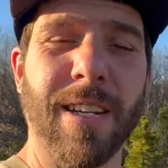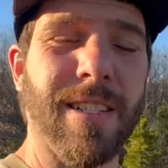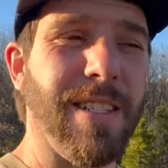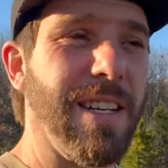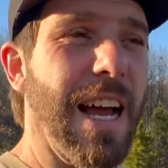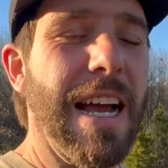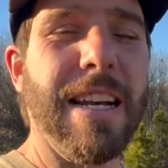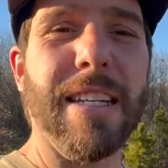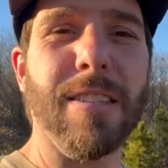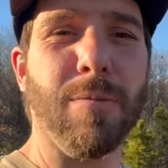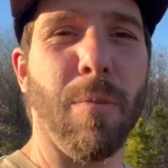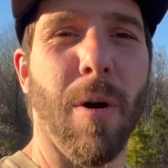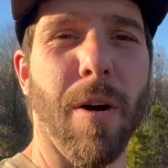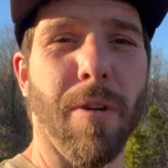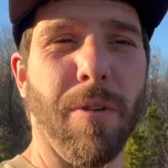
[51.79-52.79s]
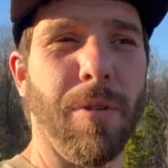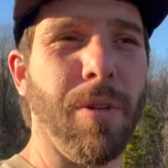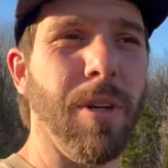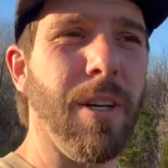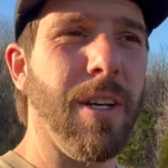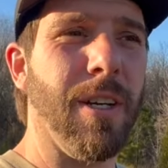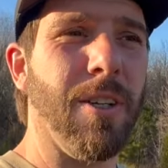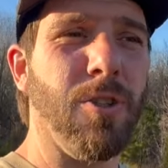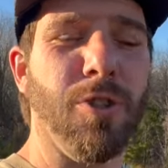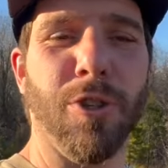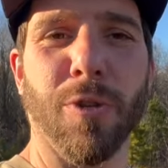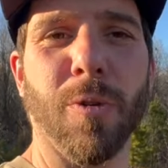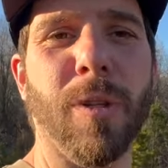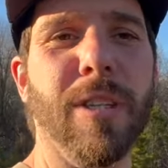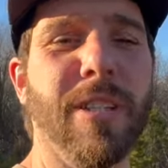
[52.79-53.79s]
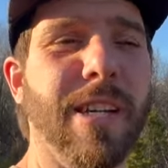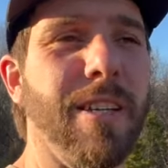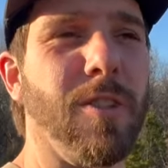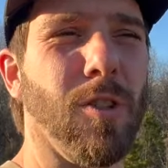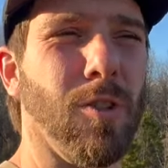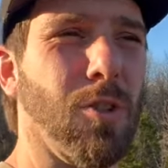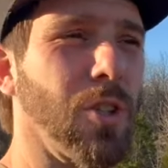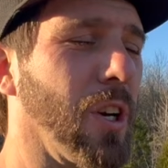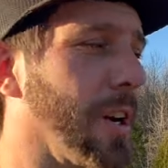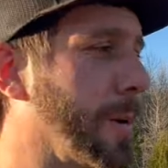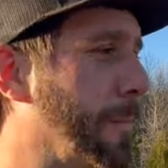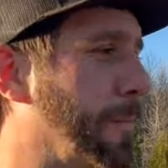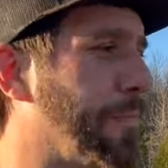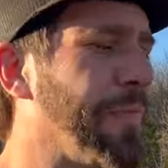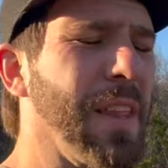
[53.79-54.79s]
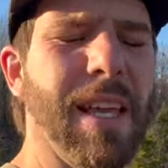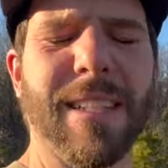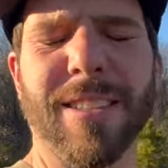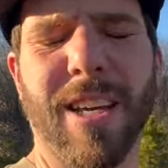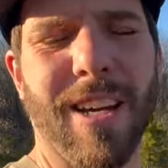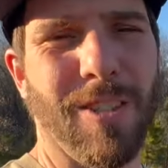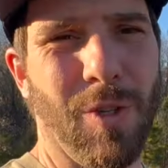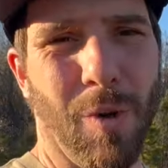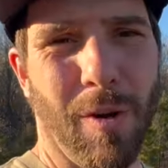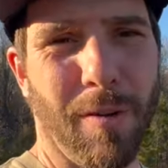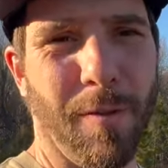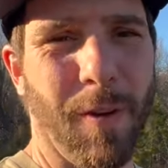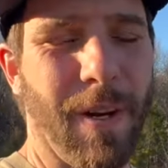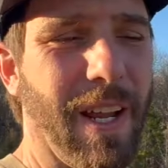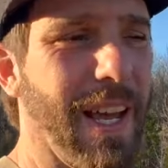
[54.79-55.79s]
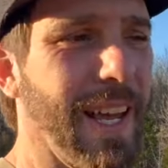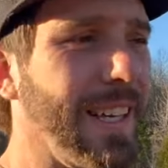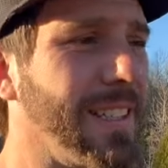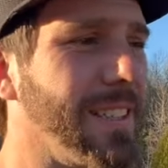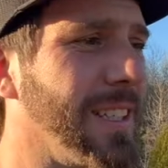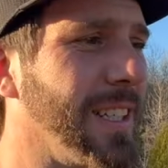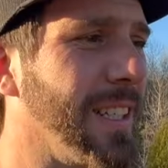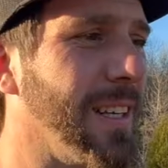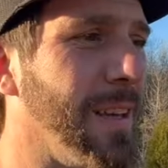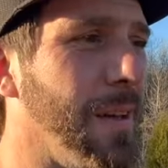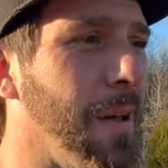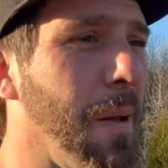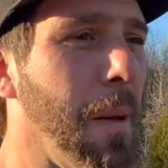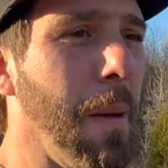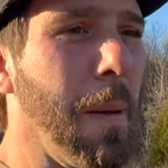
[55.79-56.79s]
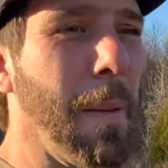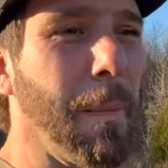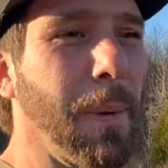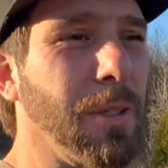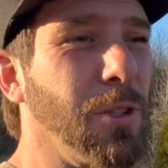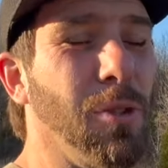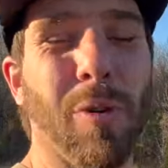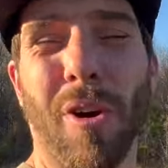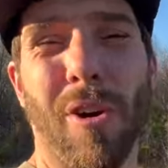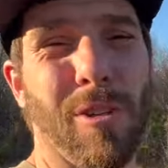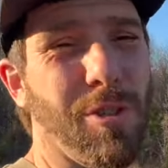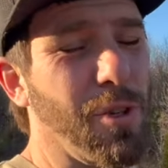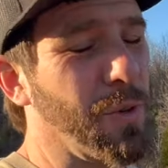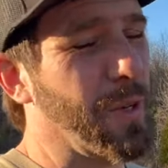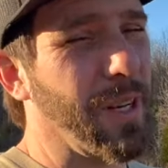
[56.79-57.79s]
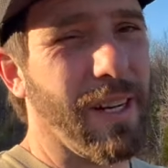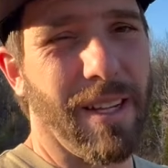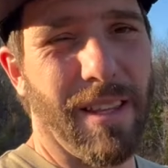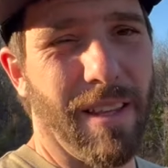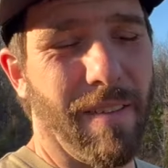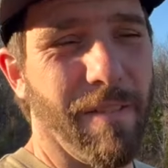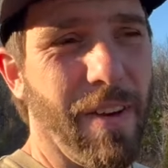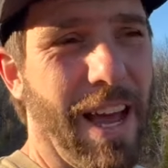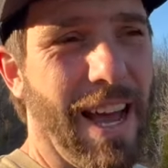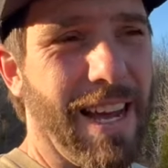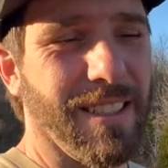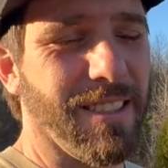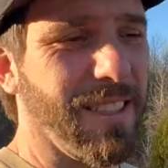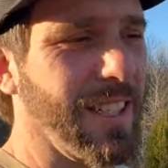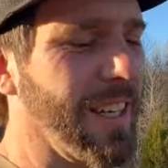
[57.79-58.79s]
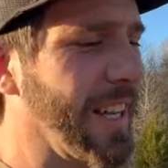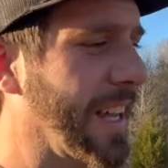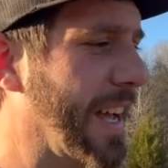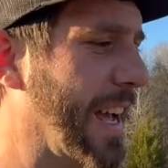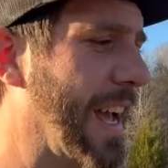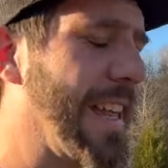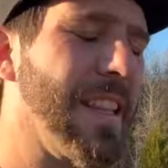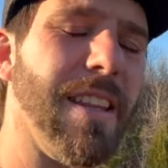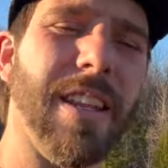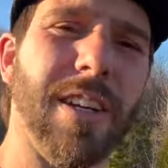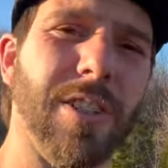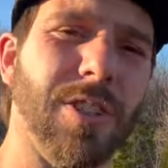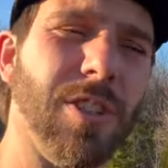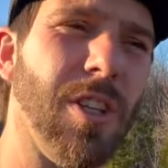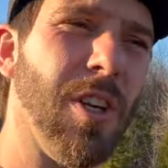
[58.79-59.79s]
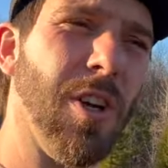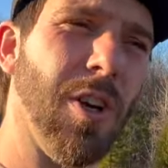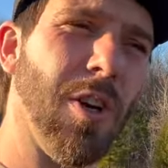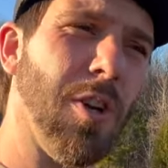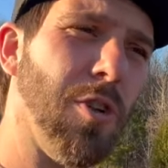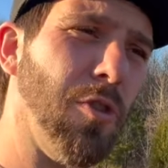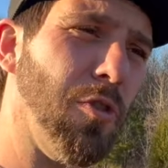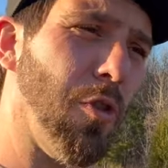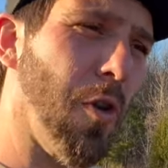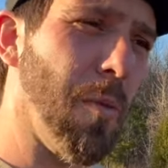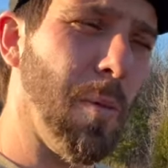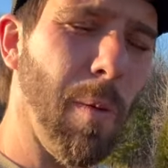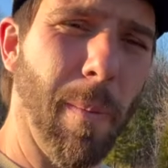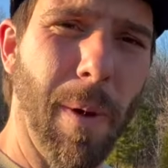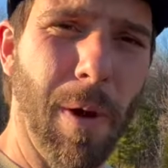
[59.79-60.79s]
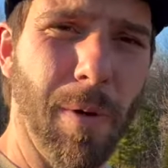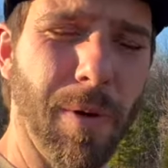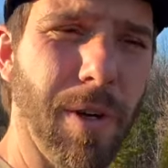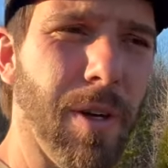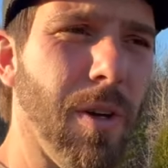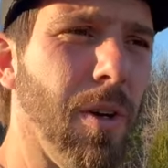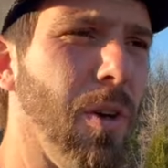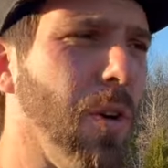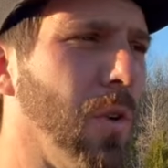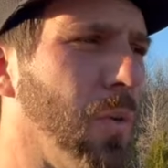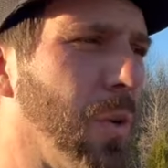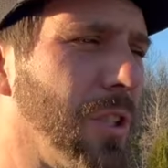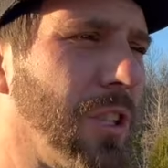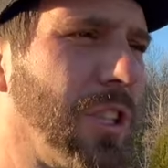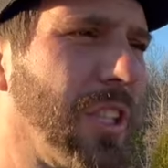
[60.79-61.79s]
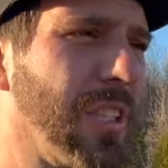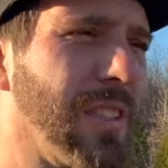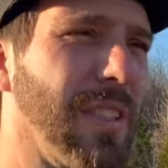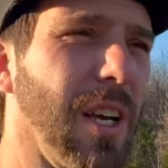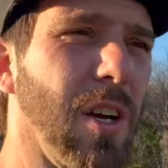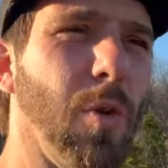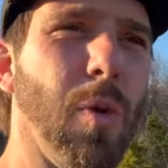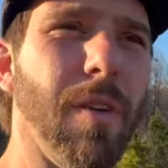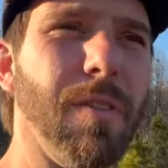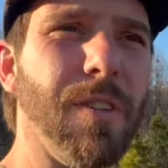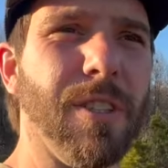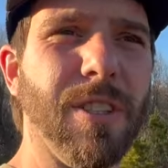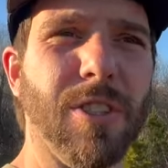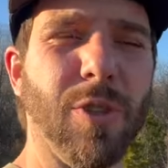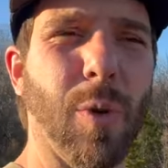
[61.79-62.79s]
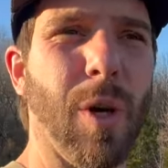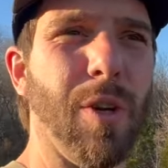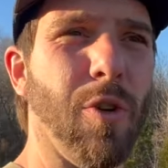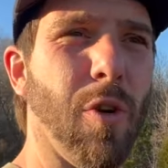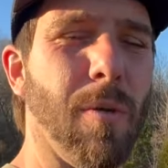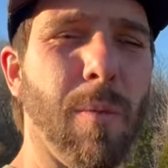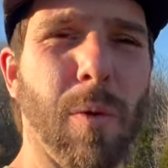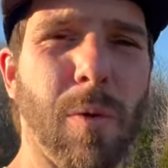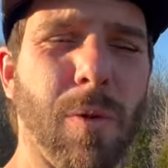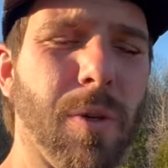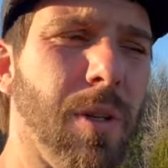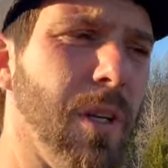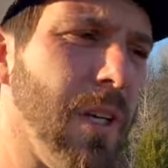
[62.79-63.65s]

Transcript: 90s model dually diesel truck. It's got torque for days, but you aren't doing anything fast. And then there's normal mode, which is equivalent to a normal